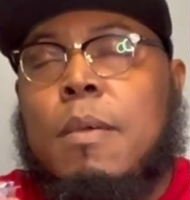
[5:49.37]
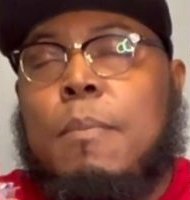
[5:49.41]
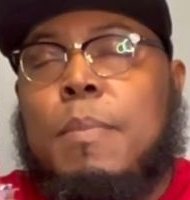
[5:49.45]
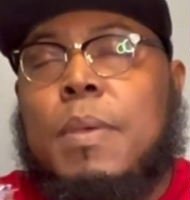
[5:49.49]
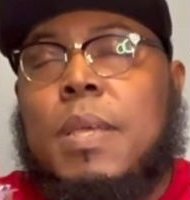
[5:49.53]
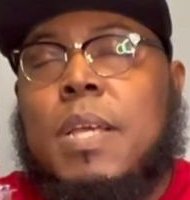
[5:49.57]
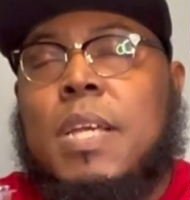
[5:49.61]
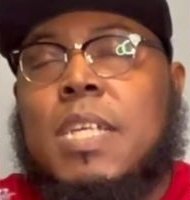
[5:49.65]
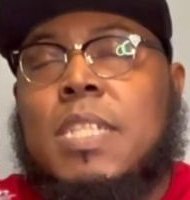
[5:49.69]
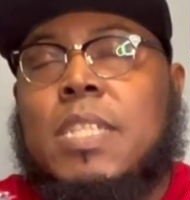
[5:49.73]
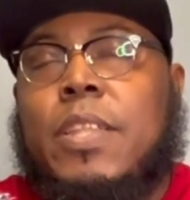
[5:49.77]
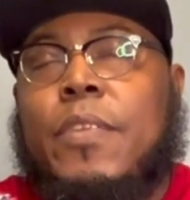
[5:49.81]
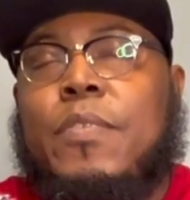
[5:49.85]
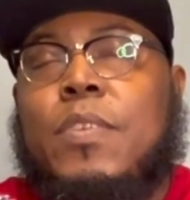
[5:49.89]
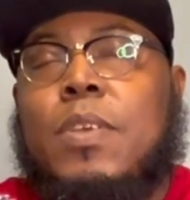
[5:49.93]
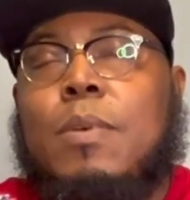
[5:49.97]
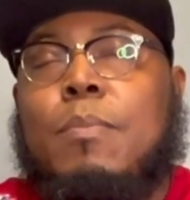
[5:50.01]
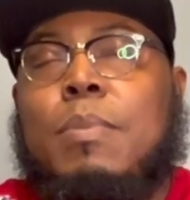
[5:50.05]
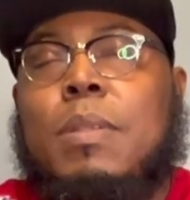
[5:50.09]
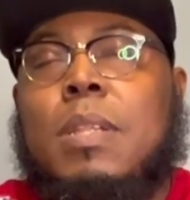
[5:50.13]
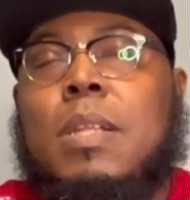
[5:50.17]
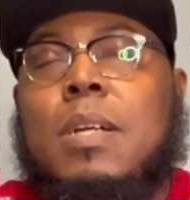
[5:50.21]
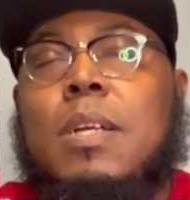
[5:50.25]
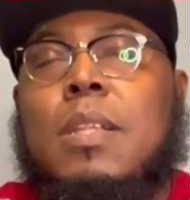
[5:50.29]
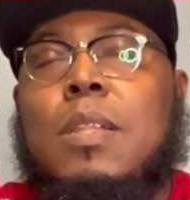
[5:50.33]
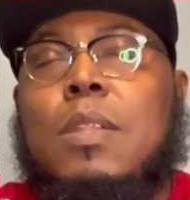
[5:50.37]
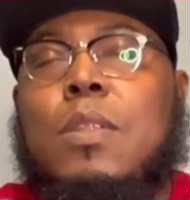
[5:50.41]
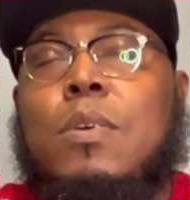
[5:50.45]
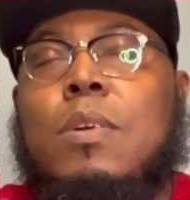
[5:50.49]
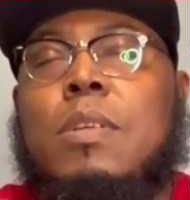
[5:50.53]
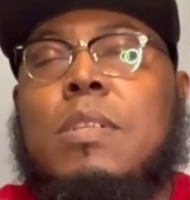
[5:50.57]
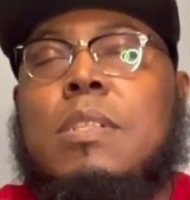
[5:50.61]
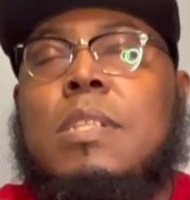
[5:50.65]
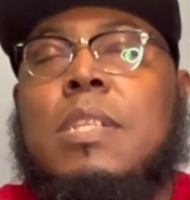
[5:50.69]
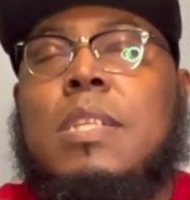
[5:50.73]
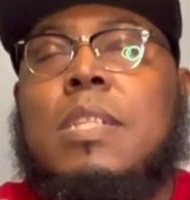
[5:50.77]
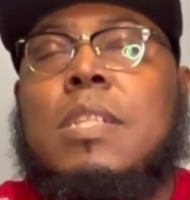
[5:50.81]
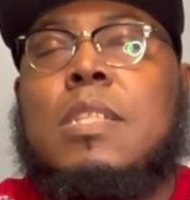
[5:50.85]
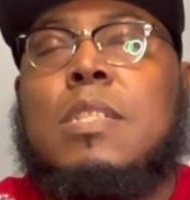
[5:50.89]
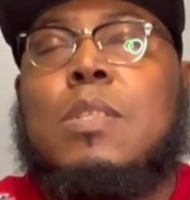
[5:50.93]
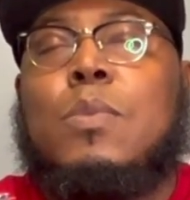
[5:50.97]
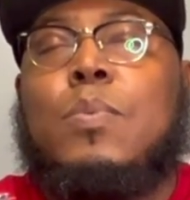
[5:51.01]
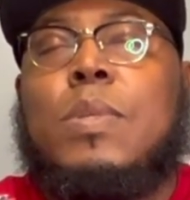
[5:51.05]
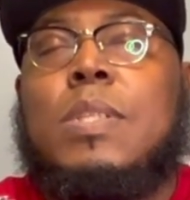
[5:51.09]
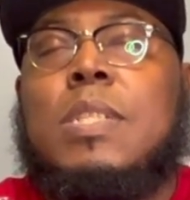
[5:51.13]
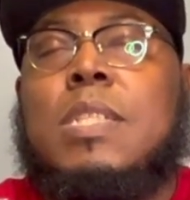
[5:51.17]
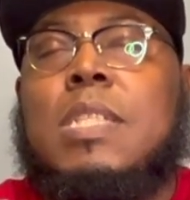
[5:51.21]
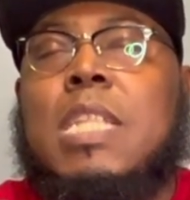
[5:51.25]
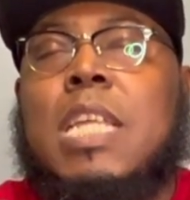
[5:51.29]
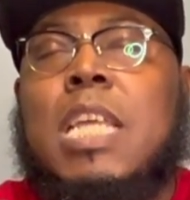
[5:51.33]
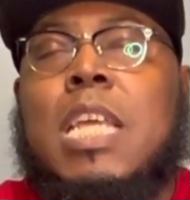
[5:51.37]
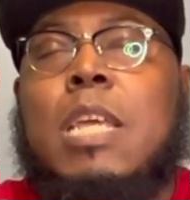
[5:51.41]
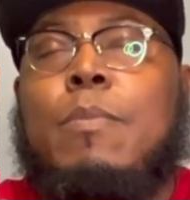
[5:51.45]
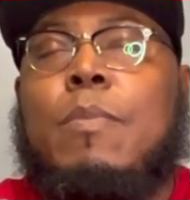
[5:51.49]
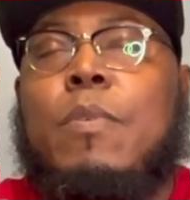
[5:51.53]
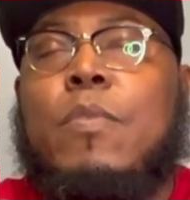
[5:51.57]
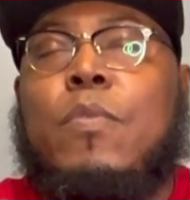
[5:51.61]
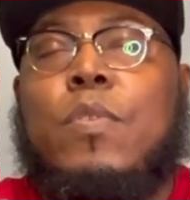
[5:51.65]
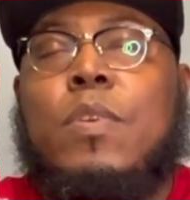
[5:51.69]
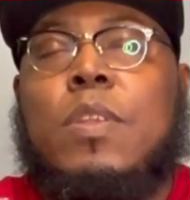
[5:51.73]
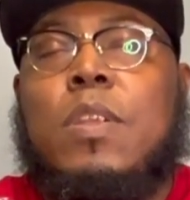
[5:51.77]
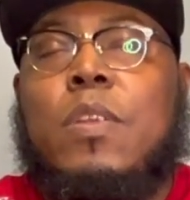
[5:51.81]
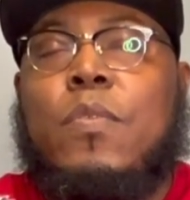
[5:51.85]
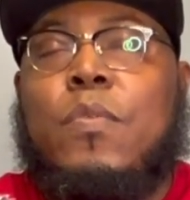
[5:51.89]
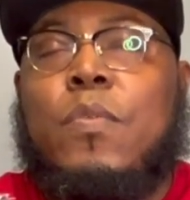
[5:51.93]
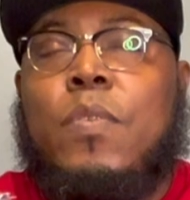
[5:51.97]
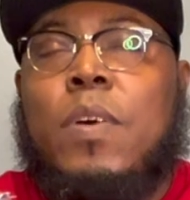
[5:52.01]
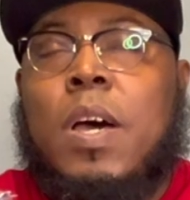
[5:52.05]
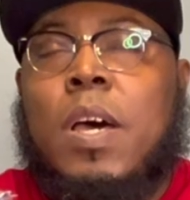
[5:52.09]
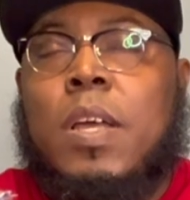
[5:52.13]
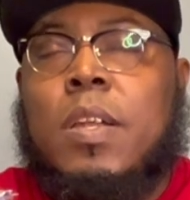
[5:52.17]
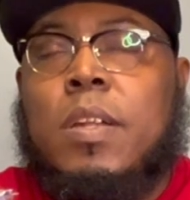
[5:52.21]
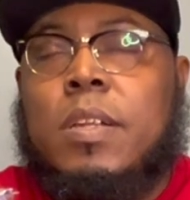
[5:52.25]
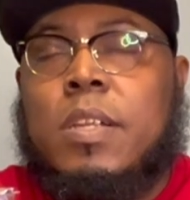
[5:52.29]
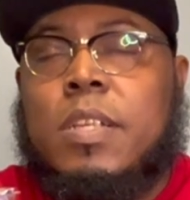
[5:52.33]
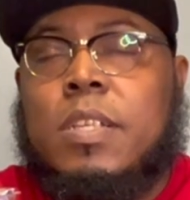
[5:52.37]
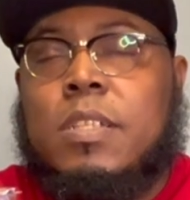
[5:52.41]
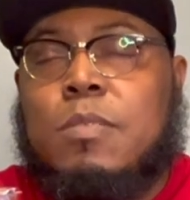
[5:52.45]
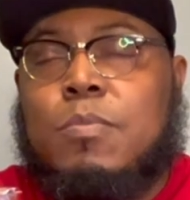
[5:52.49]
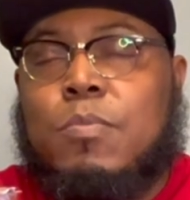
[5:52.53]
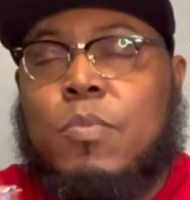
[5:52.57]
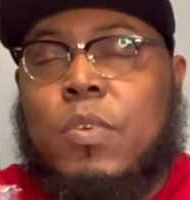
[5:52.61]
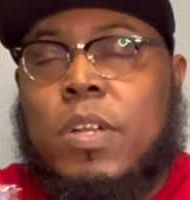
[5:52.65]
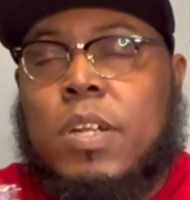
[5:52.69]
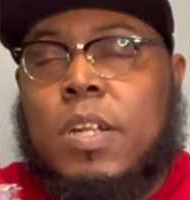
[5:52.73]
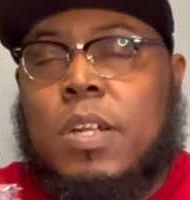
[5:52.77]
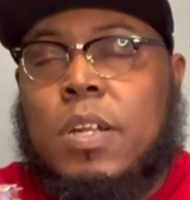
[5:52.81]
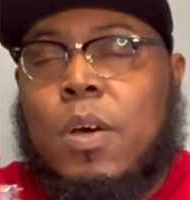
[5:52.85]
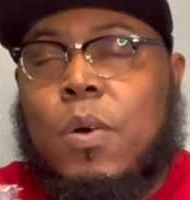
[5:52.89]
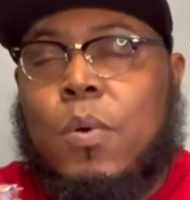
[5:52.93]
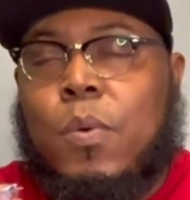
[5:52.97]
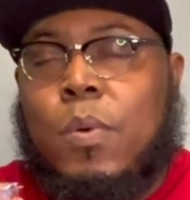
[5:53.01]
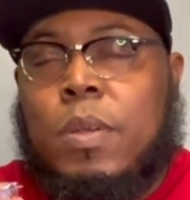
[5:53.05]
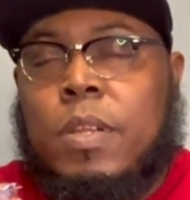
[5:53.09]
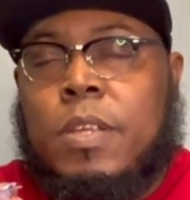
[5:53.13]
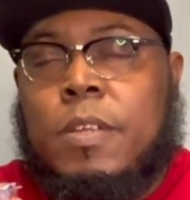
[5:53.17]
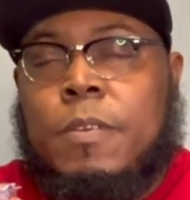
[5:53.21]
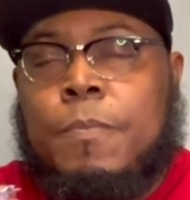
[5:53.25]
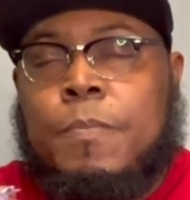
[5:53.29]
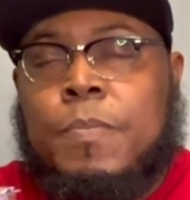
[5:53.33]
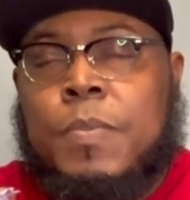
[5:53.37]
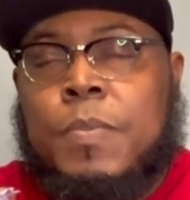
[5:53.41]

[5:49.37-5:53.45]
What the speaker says: Because of your blood, Lord Jesus, we stand before the Father this morning, holy,